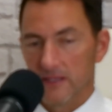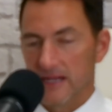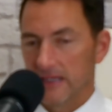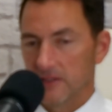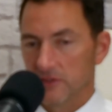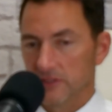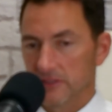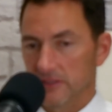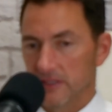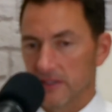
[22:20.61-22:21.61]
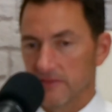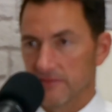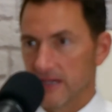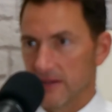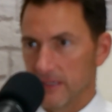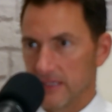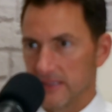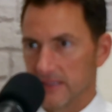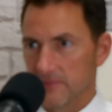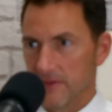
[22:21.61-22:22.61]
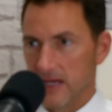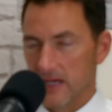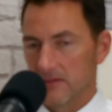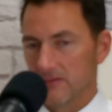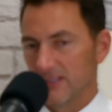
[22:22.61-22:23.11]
the diagnosis of diabetes is made,